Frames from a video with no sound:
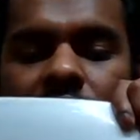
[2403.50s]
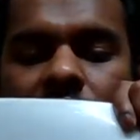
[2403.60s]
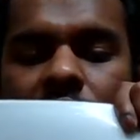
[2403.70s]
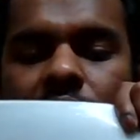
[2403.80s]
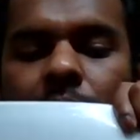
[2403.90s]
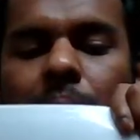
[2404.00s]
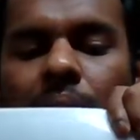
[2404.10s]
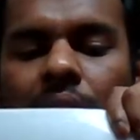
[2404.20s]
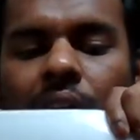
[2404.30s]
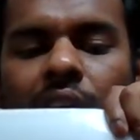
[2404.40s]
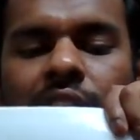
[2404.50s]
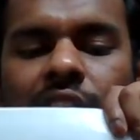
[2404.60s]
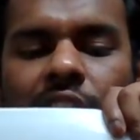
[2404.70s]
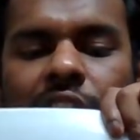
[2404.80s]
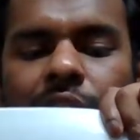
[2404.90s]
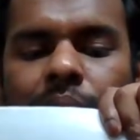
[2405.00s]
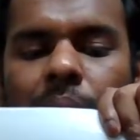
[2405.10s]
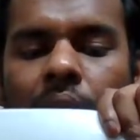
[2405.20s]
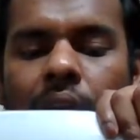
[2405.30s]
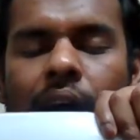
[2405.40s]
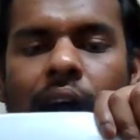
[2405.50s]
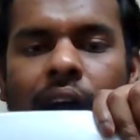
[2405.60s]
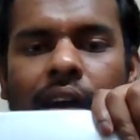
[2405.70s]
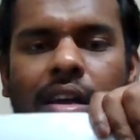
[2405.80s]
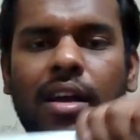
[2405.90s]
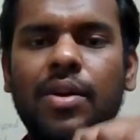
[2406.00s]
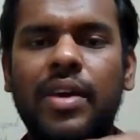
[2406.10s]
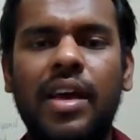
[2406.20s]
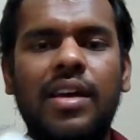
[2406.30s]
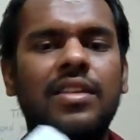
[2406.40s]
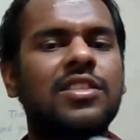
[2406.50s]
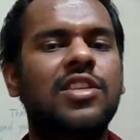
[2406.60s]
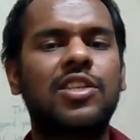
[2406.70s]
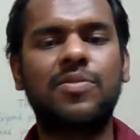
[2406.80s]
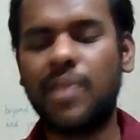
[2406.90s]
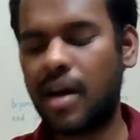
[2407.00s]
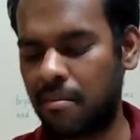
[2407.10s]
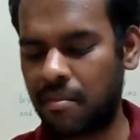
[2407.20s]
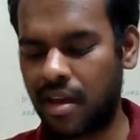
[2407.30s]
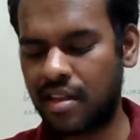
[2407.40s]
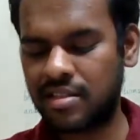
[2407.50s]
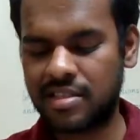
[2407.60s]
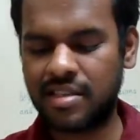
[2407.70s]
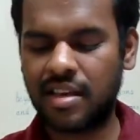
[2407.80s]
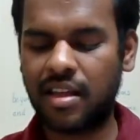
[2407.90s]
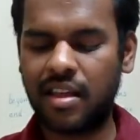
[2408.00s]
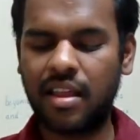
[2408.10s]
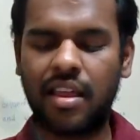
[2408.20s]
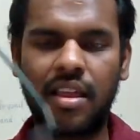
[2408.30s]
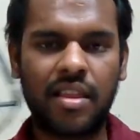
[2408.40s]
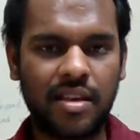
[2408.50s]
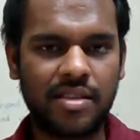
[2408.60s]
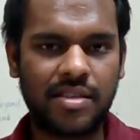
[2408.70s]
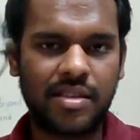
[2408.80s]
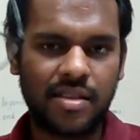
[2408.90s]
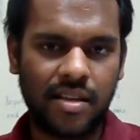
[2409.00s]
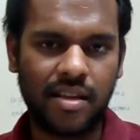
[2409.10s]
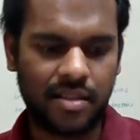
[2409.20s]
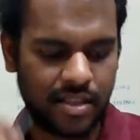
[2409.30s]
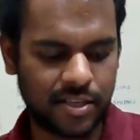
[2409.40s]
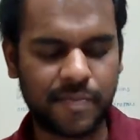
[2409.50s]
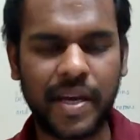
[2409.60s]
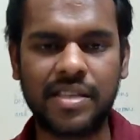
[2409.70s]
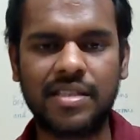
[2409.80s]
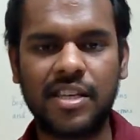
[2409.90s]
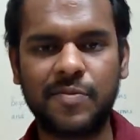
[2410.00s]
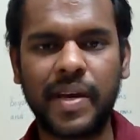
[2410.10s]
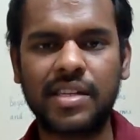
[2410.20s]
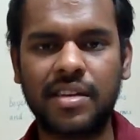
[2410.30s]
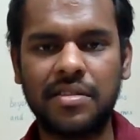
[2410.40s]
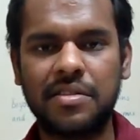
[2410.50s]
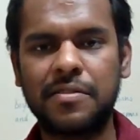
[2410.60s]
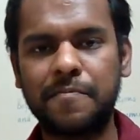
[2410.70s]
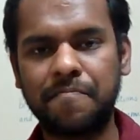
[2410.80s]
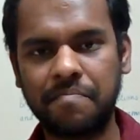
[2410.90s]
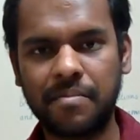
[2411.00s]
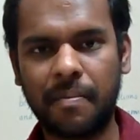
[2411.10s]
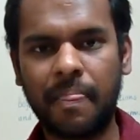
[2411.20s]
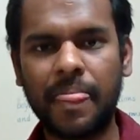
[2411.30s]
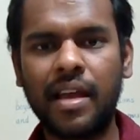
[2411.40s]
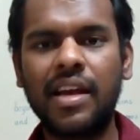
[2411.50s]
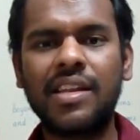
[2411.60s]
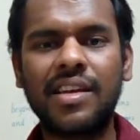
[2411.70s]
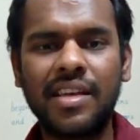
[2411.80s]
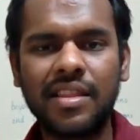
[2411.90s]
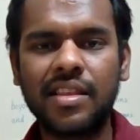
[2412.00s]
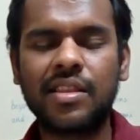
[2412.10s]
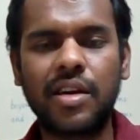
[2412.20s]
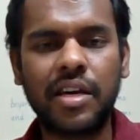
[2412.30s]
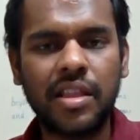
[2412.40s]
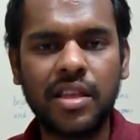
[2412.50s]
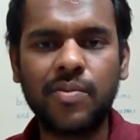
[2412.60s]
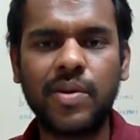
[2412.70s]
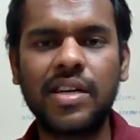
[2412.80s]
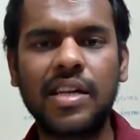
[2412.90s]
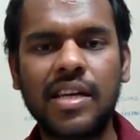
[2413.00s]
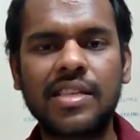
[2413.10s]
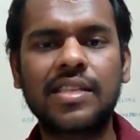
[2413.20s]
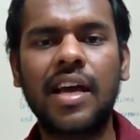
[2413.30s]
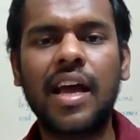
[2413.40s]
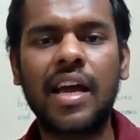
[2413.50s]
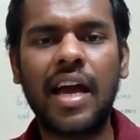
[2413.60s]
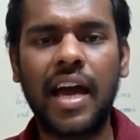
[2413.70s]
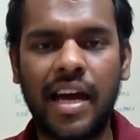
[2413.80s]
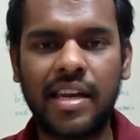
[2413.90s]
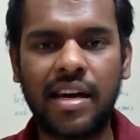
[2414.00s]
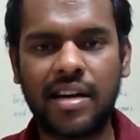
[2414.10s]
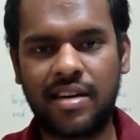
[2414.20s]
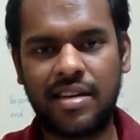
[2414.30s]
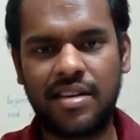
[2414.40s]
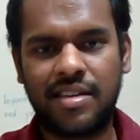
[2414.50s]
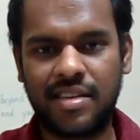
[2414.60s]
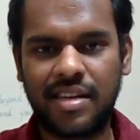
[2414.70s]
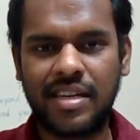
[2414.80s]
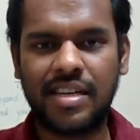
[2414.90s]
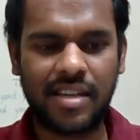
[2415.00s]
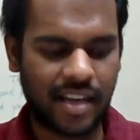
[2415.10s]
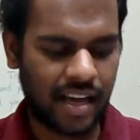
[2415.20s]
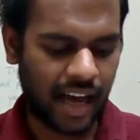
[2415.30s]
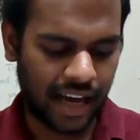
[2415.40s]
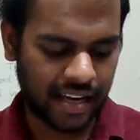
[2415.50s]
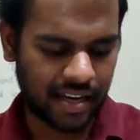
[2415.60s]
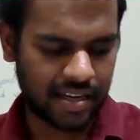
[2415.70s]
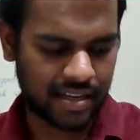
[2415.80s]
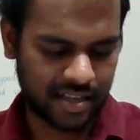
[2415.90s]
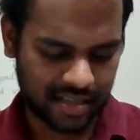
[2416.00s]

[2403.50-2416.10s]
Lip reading: Chashma, chashma. Okay, chashma means these, the specs, the spectacles. In Hindi, the Hindi word is anak, anak.